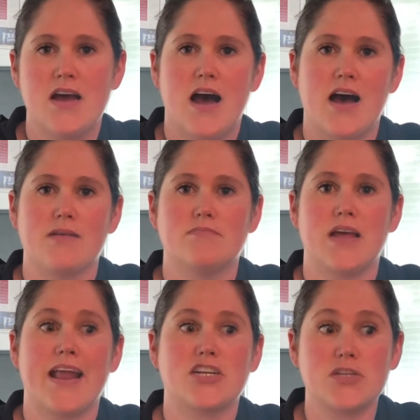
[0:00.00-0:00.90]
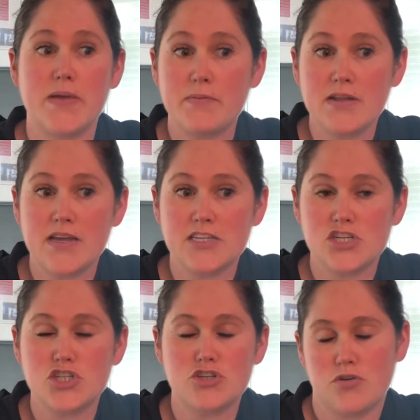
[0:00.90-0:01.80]
and actually be able to get to
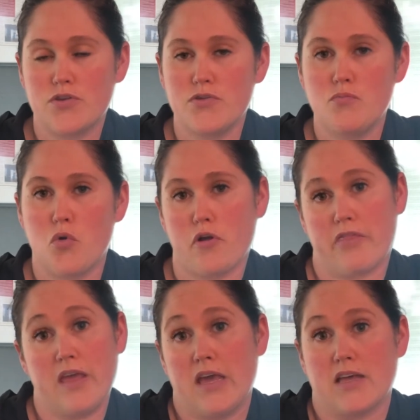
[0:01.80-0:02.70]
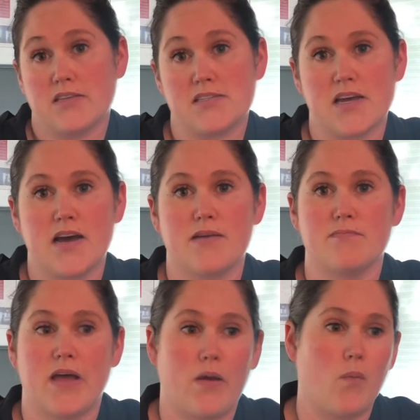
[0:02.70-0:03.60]
show you more things
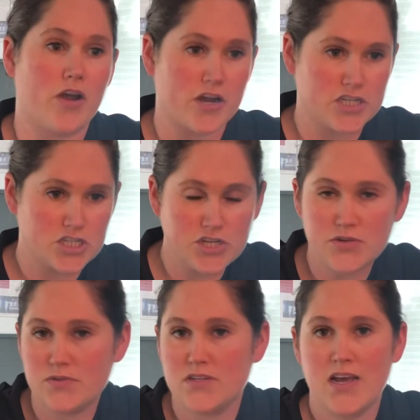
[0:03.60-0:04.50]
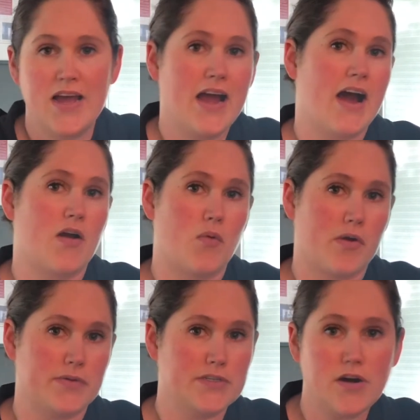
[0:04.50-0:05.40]
like where I shoot, how to
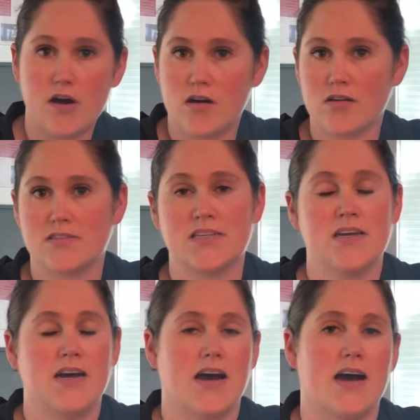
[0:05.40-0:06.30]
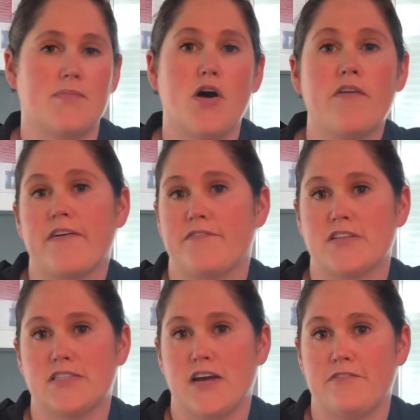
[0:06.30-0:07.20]
work with dogs, all that
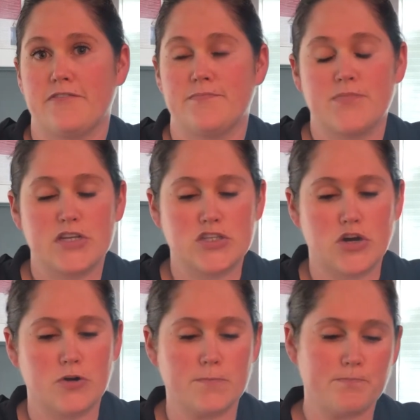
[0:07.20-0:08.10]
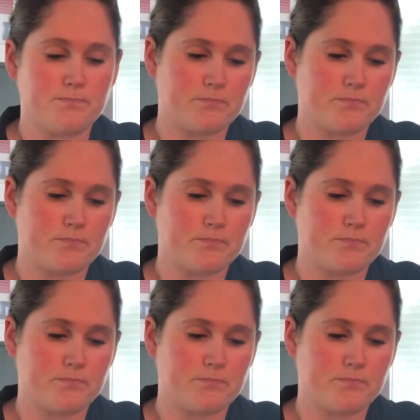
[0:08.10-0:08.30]
fun stuff. So